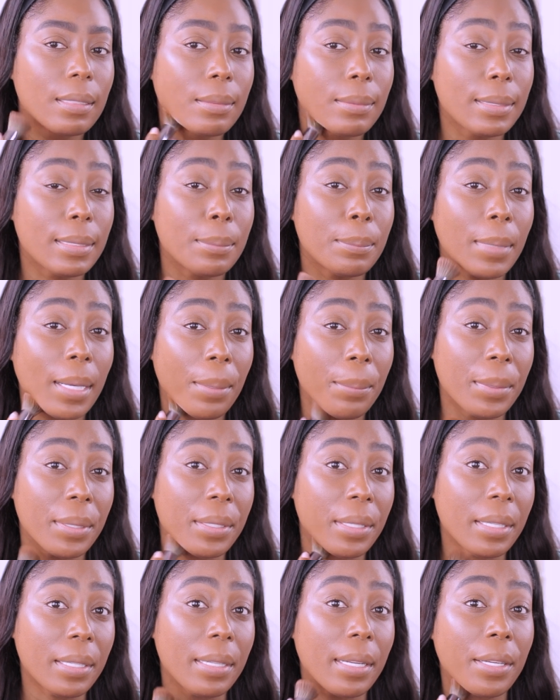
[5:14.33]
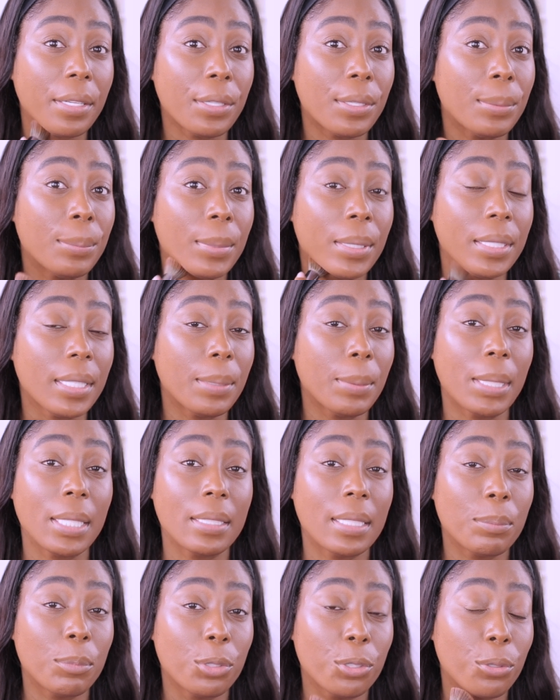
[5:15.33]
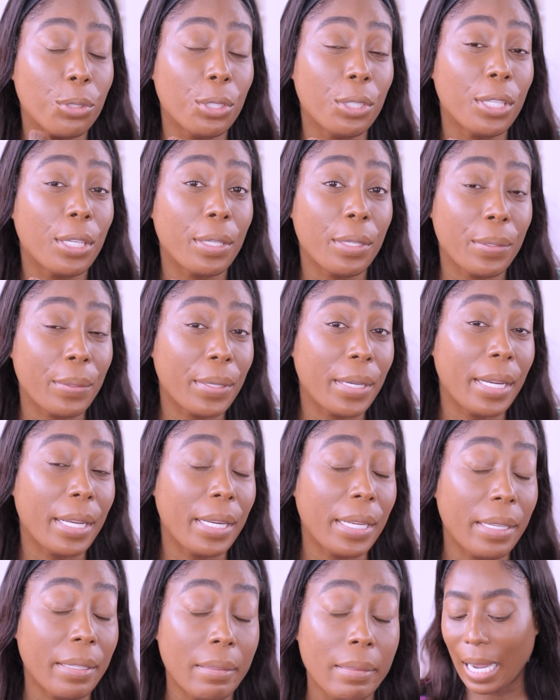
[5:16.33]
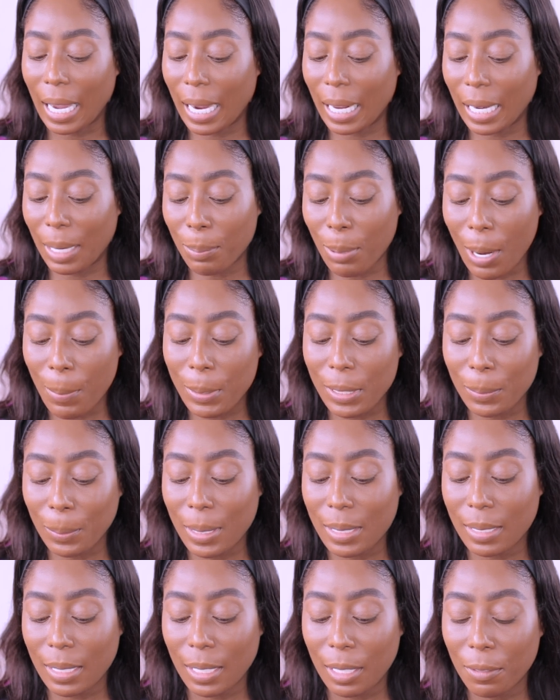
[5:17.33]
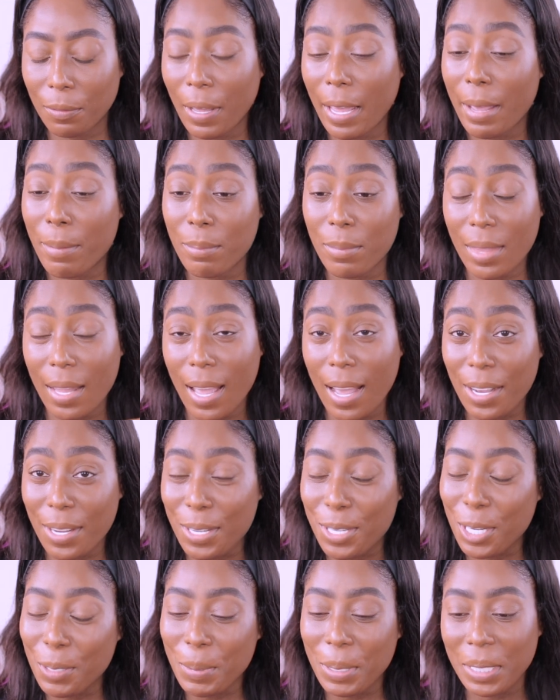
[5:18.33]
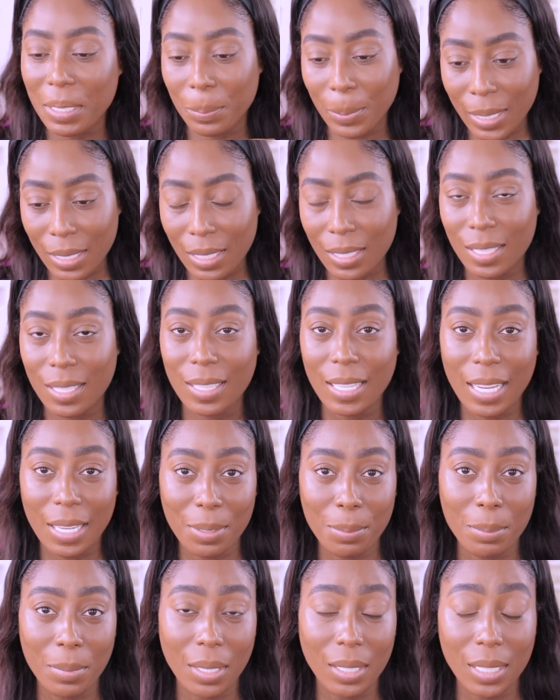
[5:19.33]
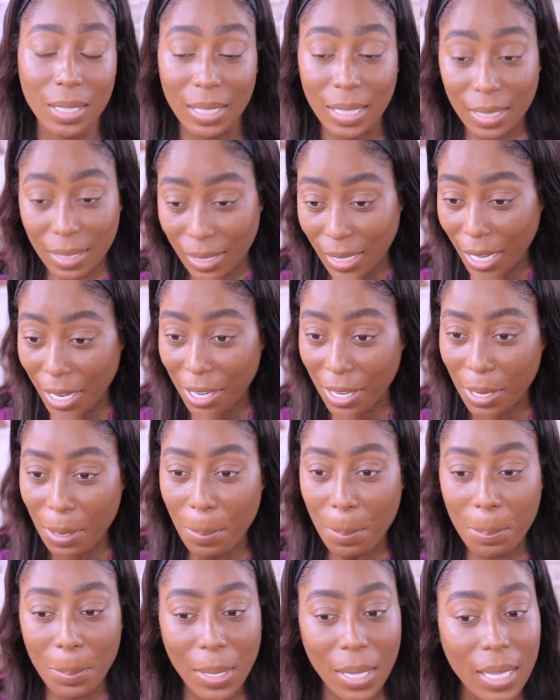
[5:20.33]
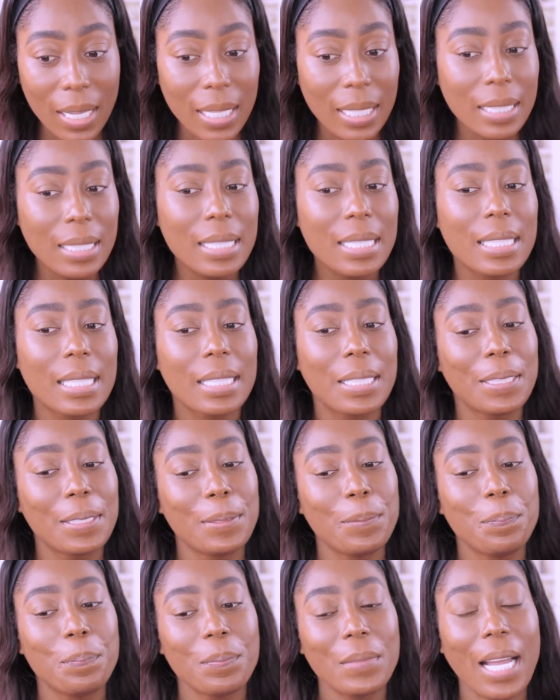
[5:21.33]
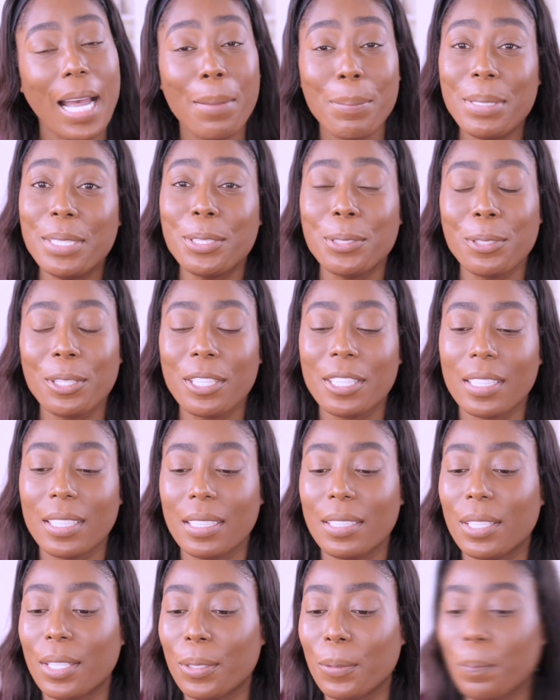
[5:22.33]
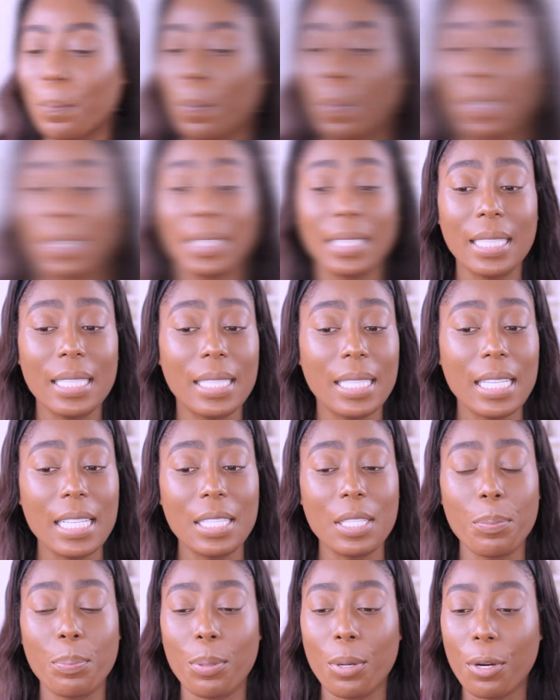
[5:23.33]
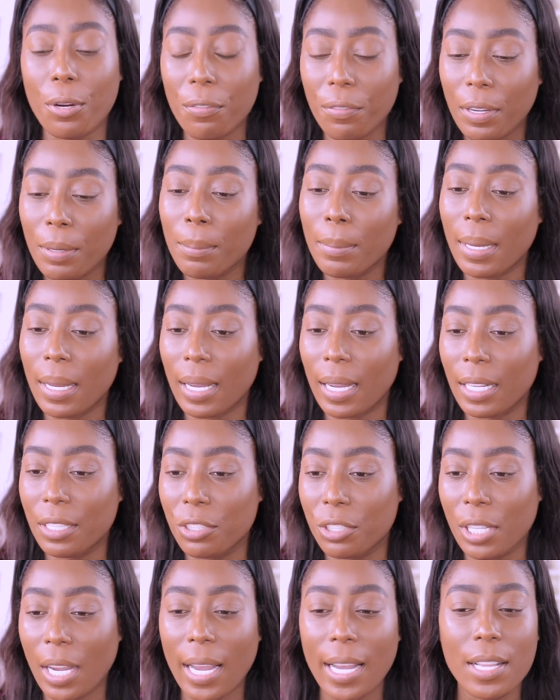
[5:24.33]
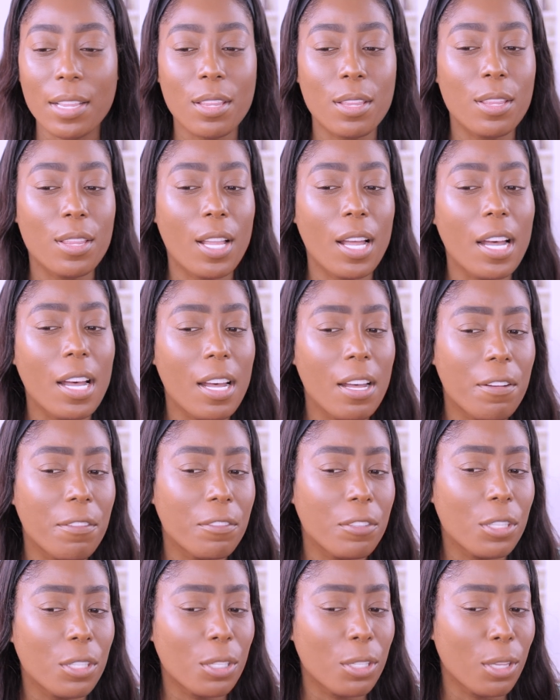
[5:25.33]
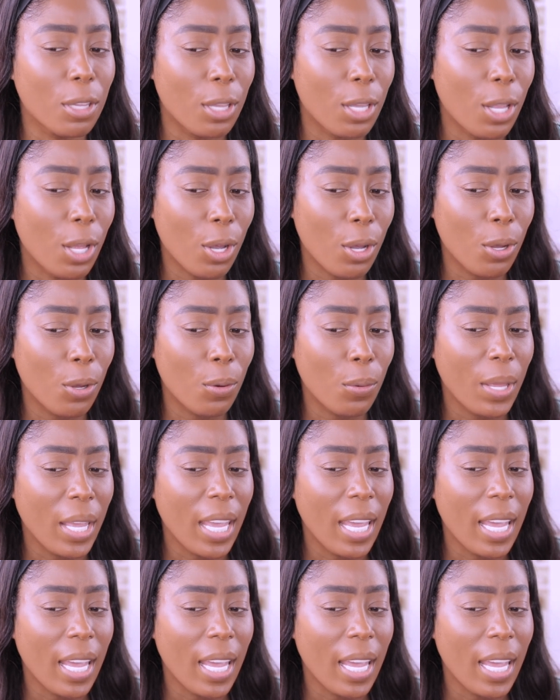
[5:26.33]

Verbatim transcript: well, my money, not your money, because I'm sure you're not going to get it. And I promised myself I'm not going to be spending a lot of money this year, but I've been doing good though. But this is a perfect match. I love the glow.